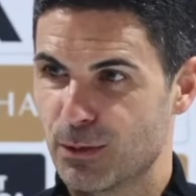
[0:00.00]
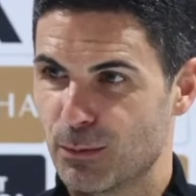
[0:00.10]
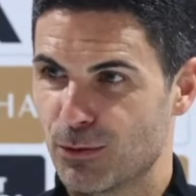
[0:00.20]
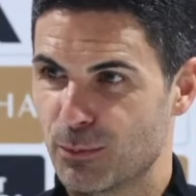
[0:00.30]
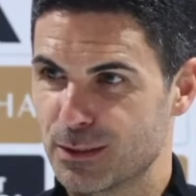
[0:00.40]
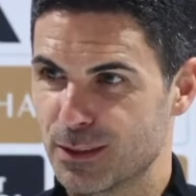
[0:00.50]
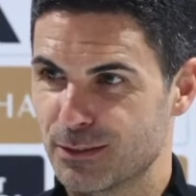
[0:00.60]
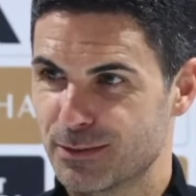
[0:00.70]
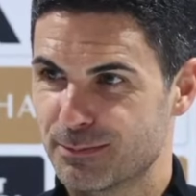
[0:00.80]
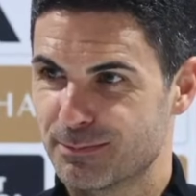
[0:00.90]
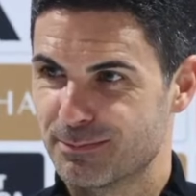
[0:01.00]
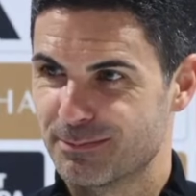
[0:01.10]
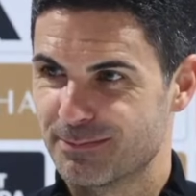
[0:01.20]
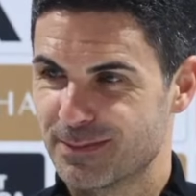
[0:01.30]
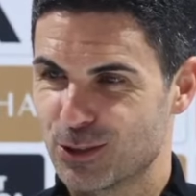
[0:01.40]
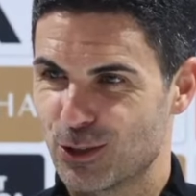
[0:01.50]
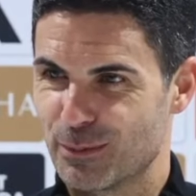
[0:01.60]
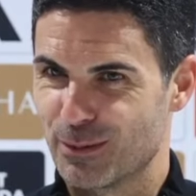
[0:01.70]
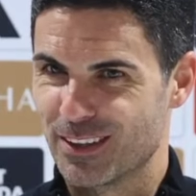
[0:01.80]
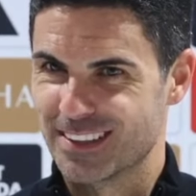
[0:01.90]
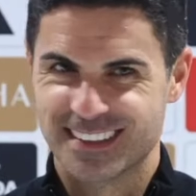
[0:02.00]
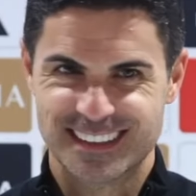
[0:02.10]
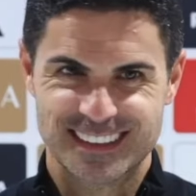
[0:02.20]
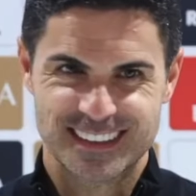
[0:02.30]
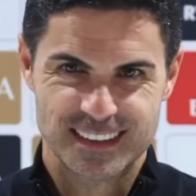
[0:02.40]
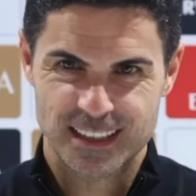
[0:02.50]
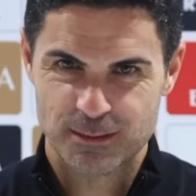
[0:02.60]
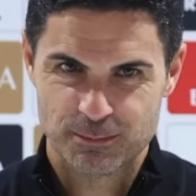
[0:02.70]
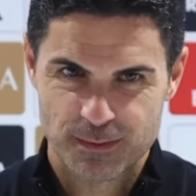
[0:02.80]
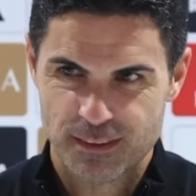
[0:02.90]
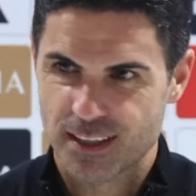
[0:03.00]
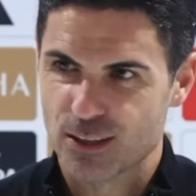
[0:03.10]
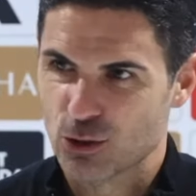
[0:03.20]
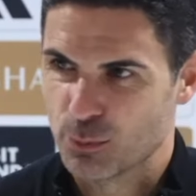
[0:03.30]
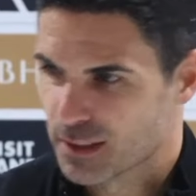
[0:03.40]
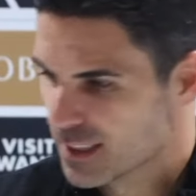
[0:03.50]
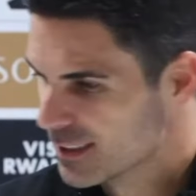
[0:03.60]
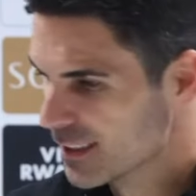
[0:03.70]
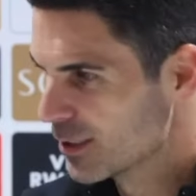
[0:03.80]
I keep that for myself. Sorry about that. Yeah, thank you so much, guys.